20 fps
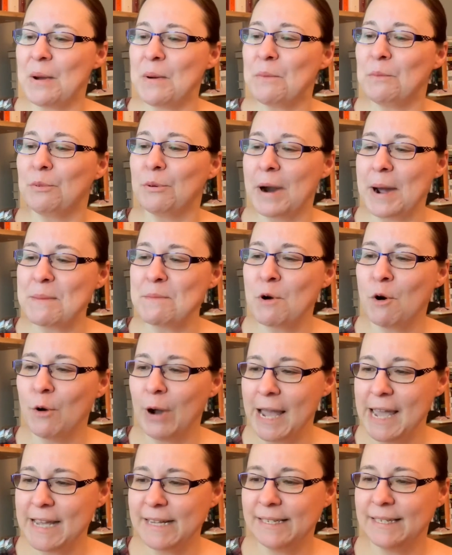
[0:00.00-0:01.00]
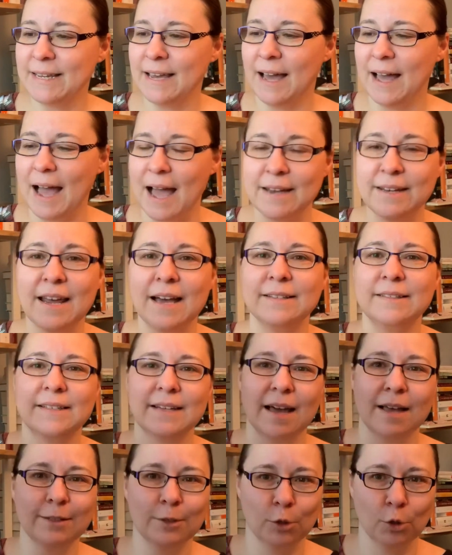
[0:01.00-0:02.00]
Pramoedya
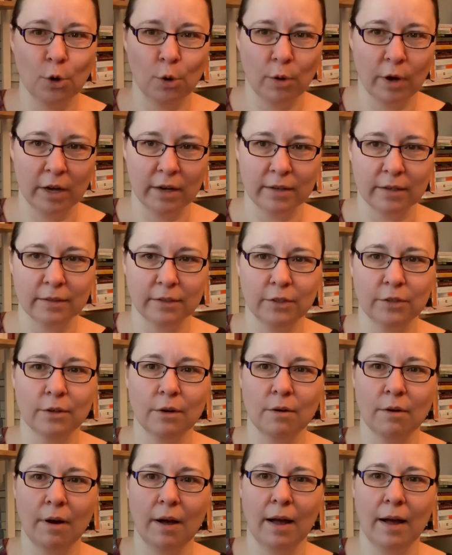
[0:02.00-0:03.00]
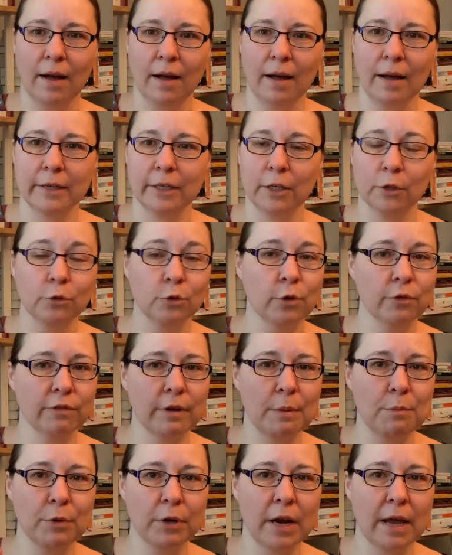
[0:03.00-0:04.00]
Ananta Toer. So I don't know if
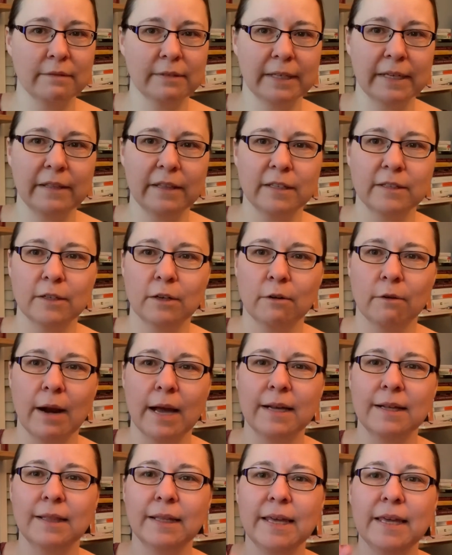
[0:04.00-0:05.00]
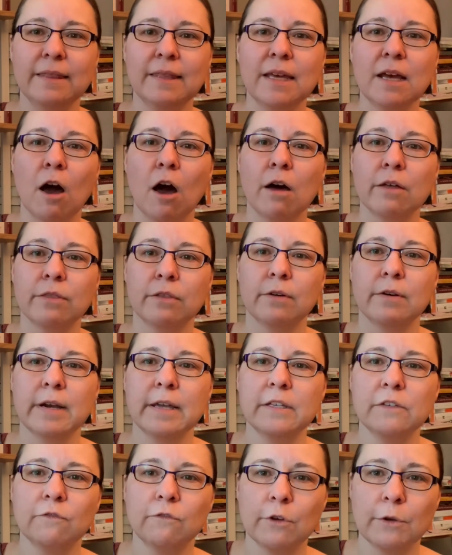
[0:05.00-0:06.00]
I'm pronouncing this correctly. The author
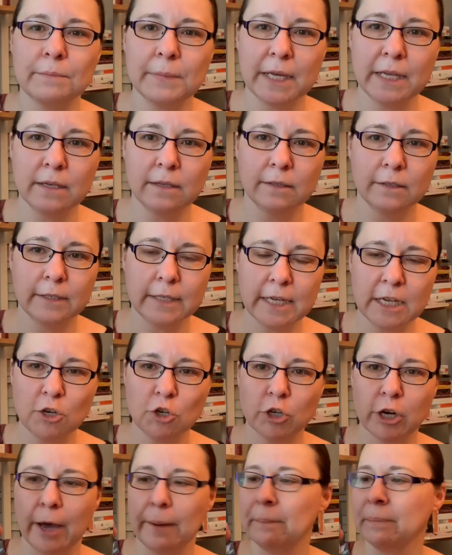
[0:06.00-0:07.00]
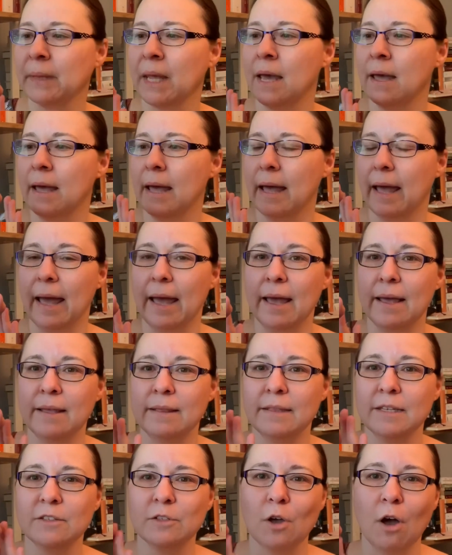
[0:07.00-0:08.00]
is from Indonesia.
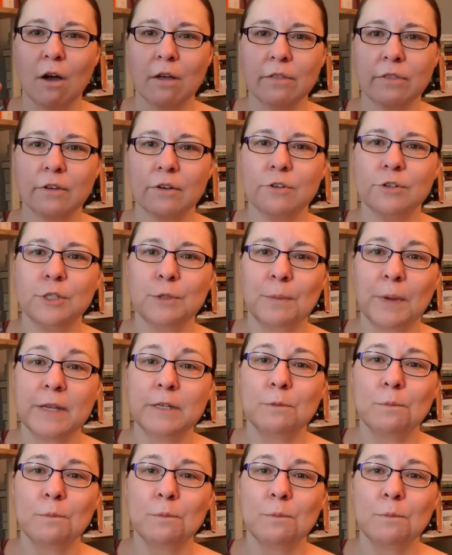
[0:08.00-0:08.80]
And this author spent